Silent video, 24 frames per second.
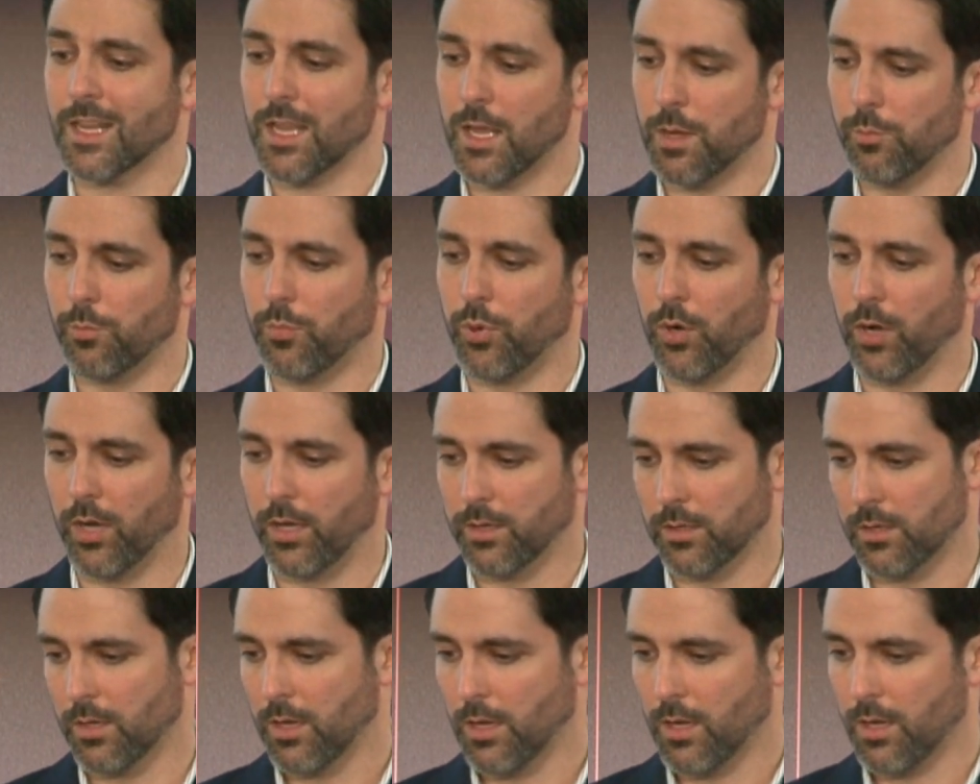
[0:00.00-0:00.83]

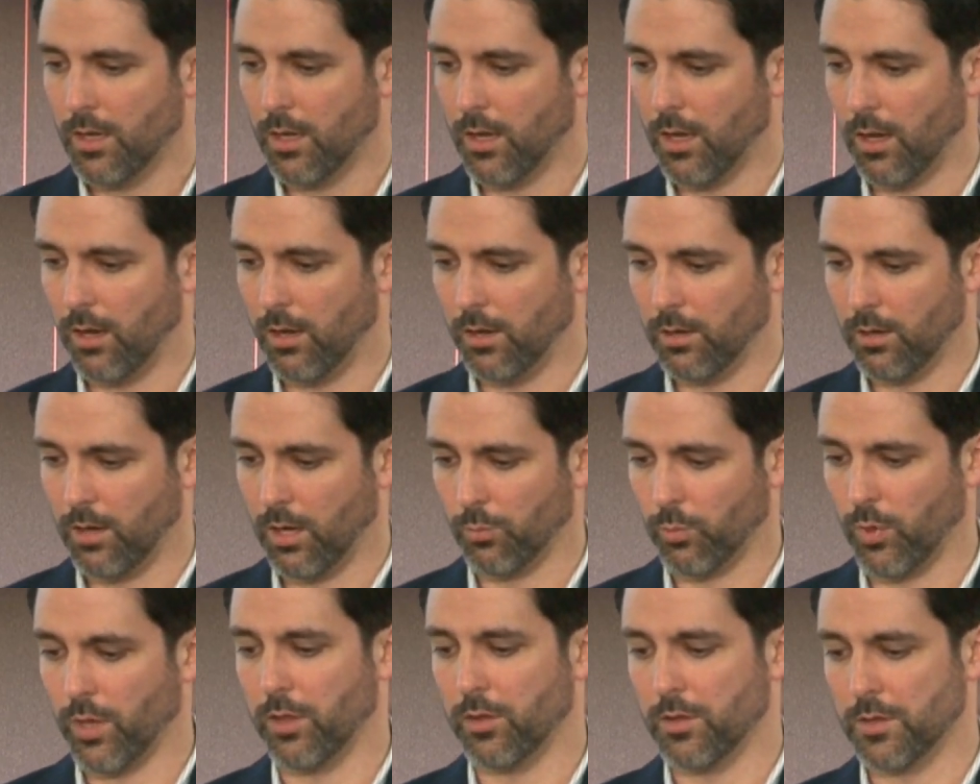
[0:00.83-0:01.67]
input
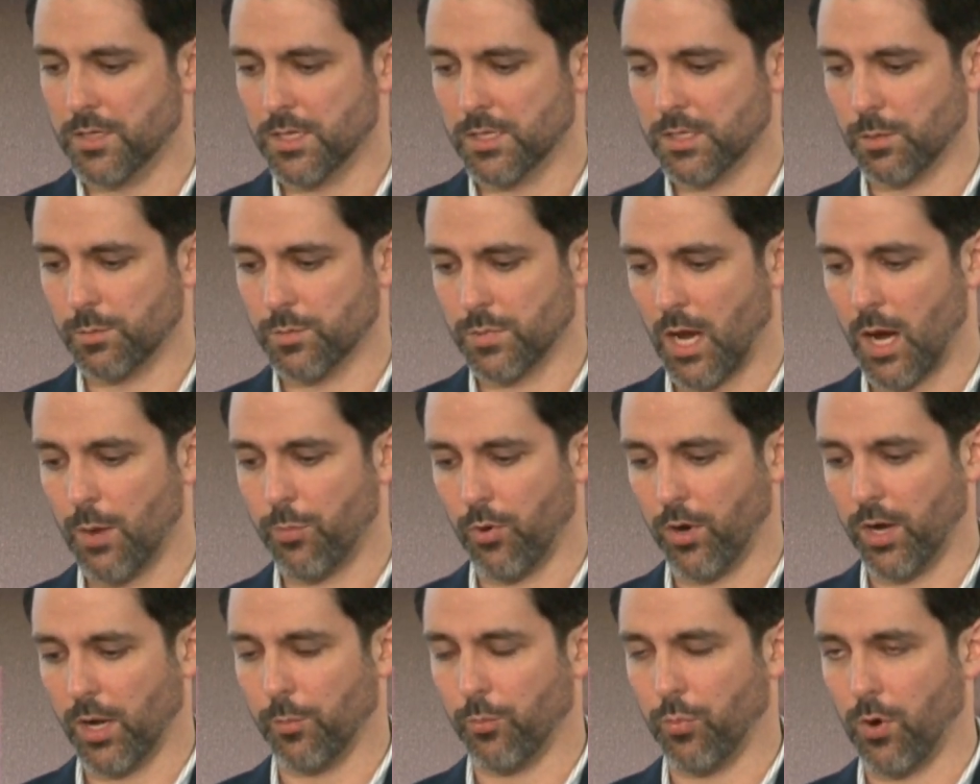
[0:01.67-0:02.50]
on whether the system's
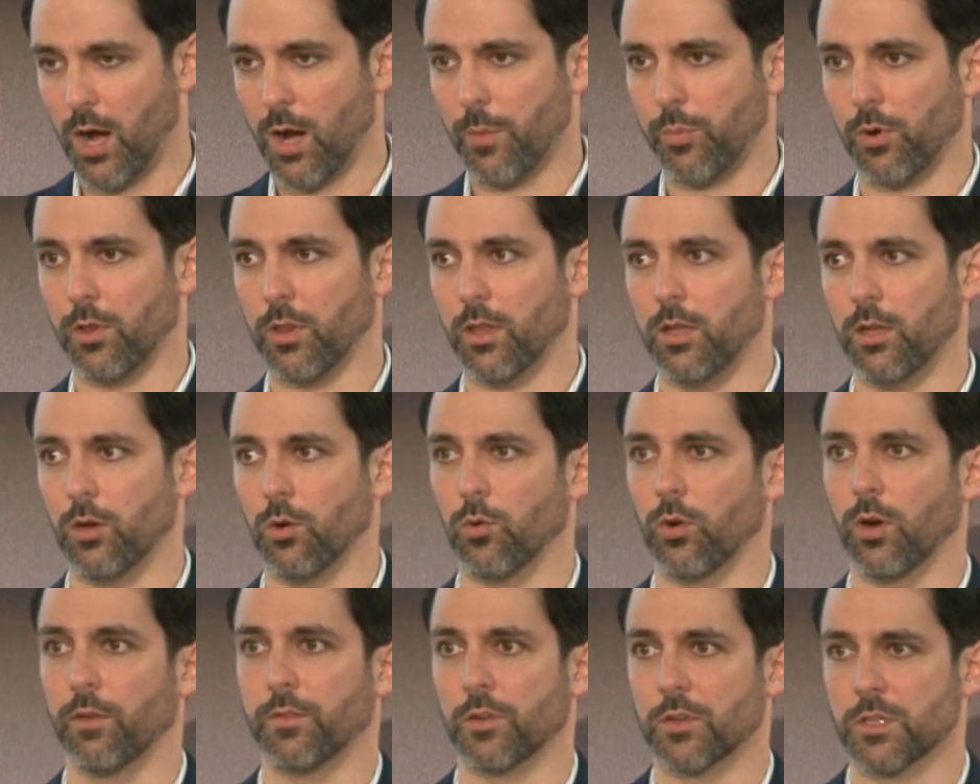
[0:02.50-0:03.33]
operating properly
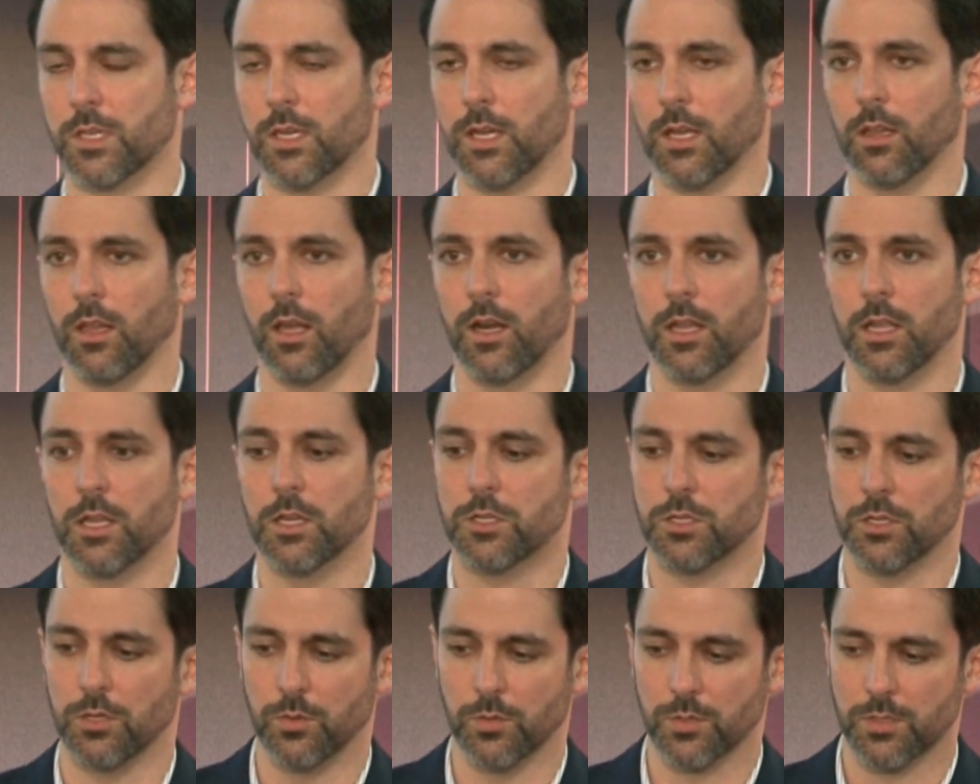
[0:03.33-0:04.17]
or if they're seeing a lot of
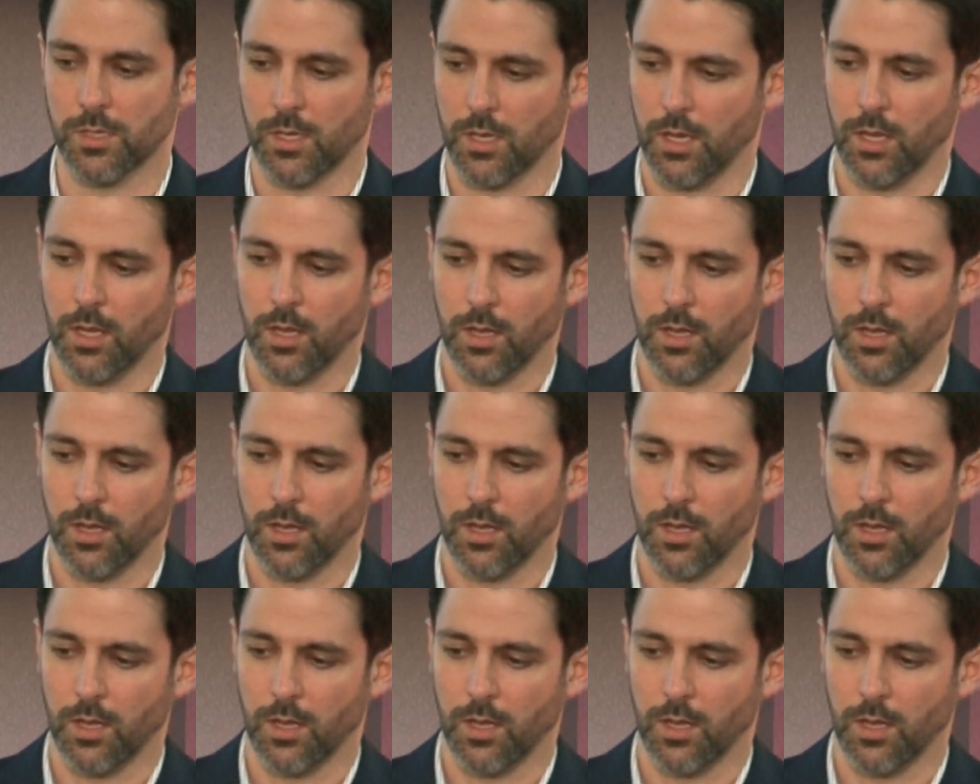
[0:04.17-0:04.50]
issues.